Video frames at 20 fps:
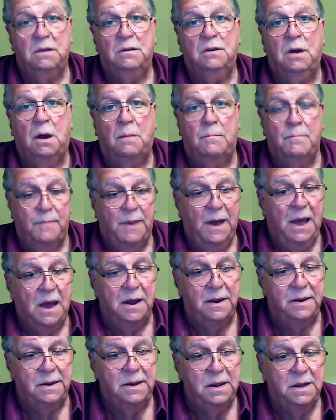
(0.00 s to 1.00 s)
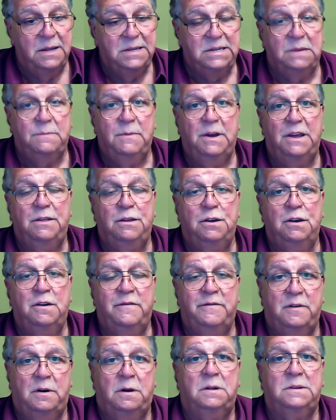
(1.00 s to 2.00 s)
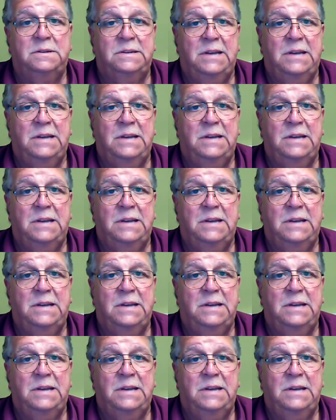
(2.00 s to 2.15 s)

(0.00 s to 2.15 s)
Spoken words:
combine to make the overall